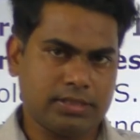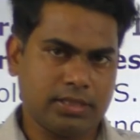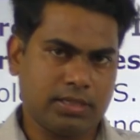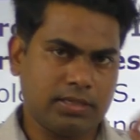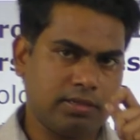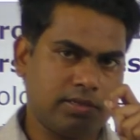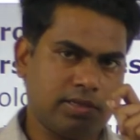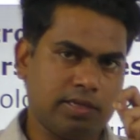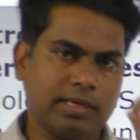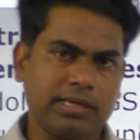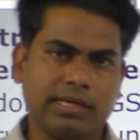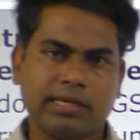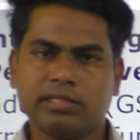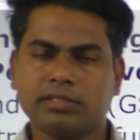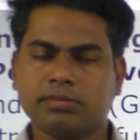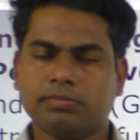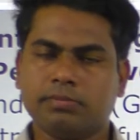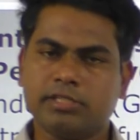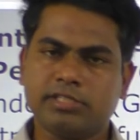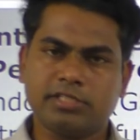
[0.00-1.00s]
the
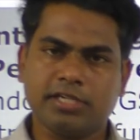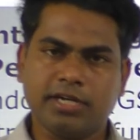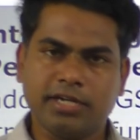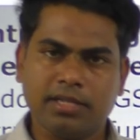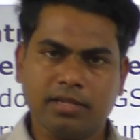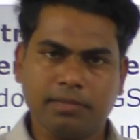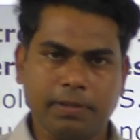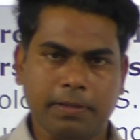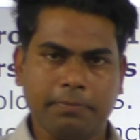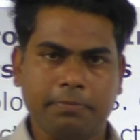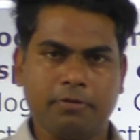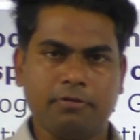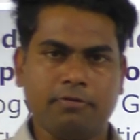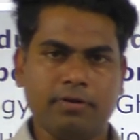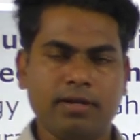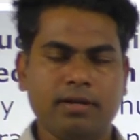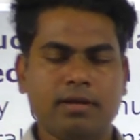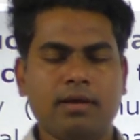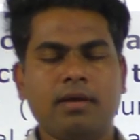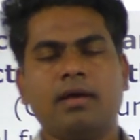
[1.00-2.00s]
thinkers mentioned in the paper
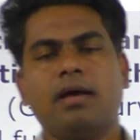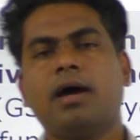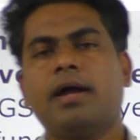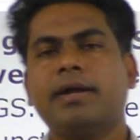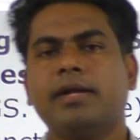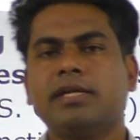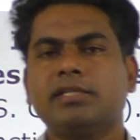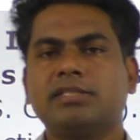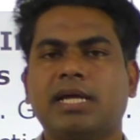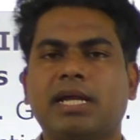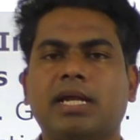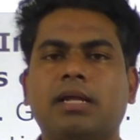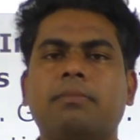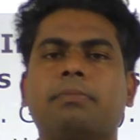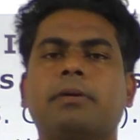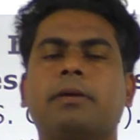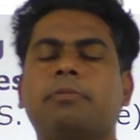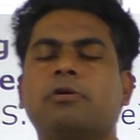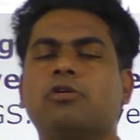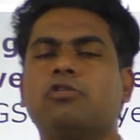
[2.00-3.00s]
1, understanding
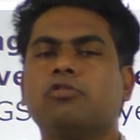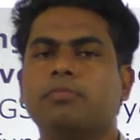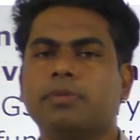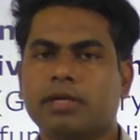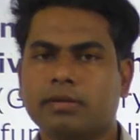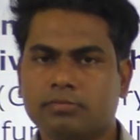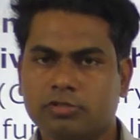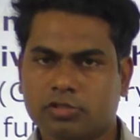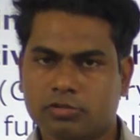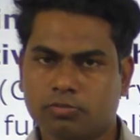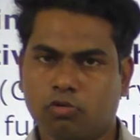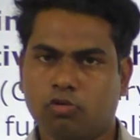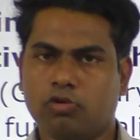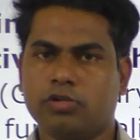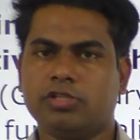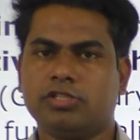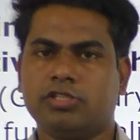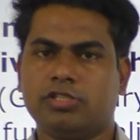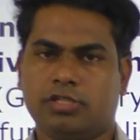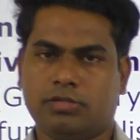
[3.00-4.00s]
paper 2 becomes more
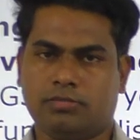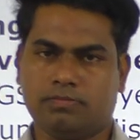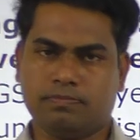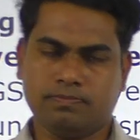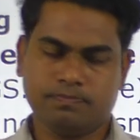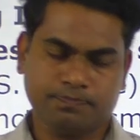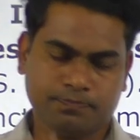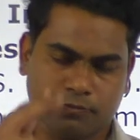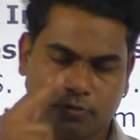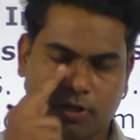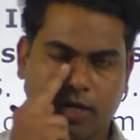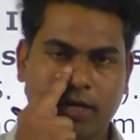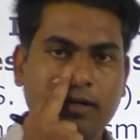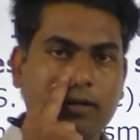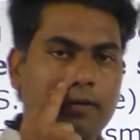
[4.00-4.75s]
easier, right?